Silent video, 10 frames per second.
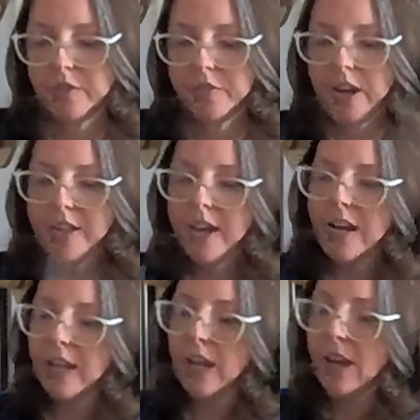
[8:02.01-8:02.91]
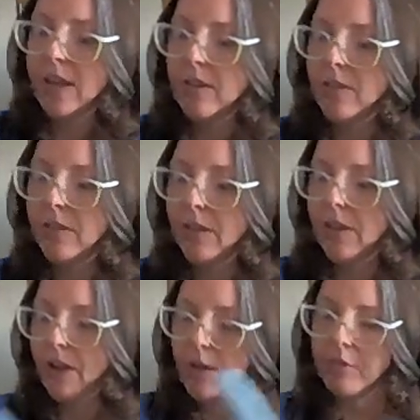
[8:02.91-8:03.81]
try that again.
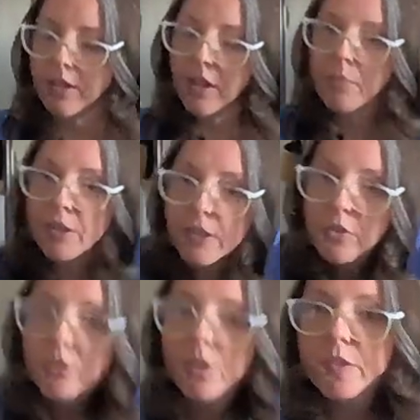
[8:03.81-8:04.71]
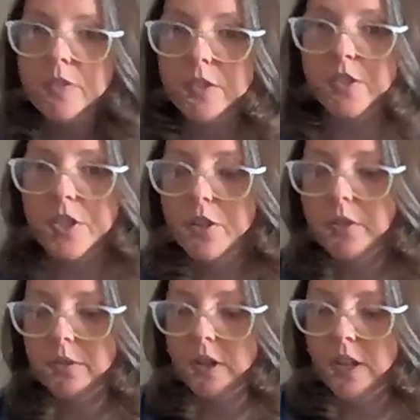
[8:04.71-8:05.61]
I'm going to come a little closer to
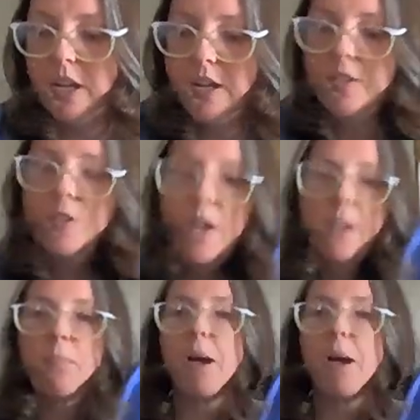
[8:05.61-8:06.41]
you so I can